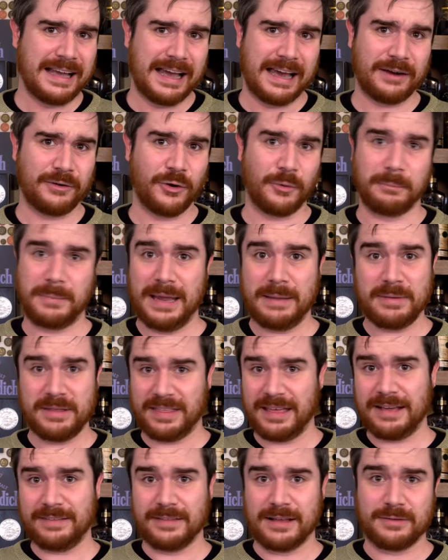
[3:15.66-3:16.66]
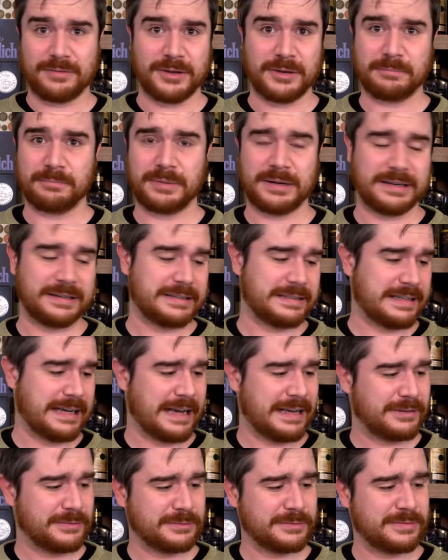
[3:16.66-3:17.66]
I don't know, maybe they love it, but
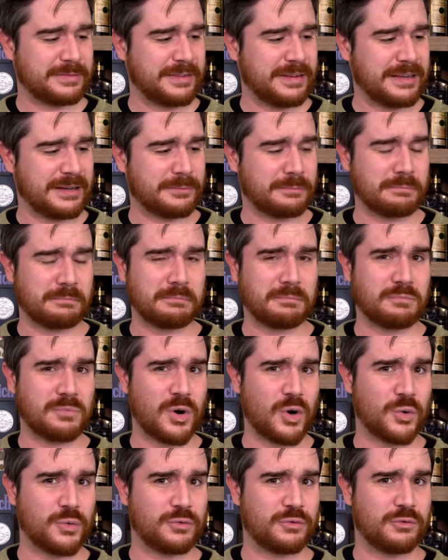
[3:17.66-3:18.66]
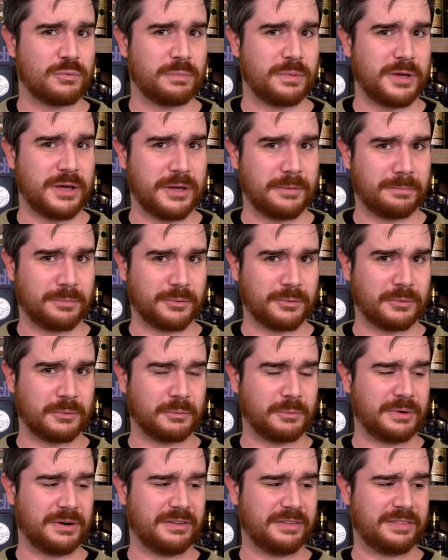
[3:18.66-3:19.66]
I don't think most people
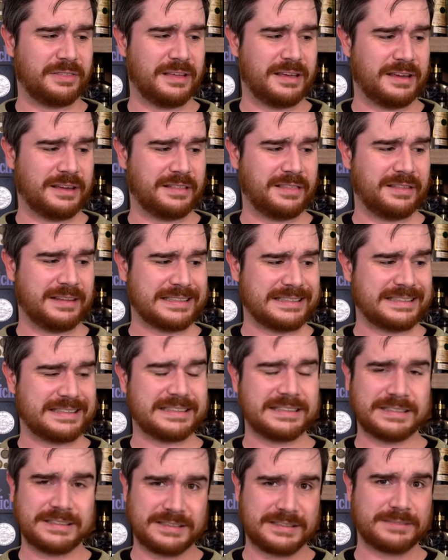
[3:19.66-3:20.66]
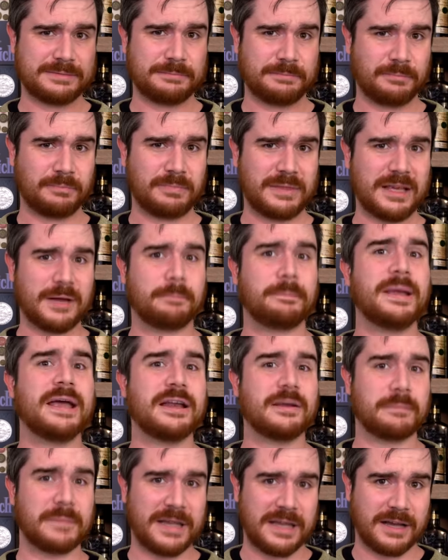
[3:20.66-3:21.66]
will think this is the
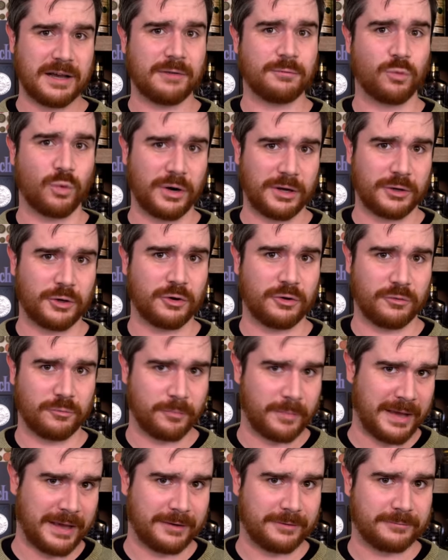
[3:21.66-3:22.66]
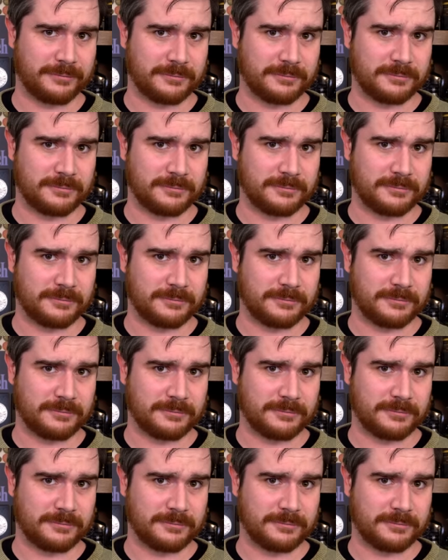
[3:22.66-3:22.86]
epitome of what it could have been.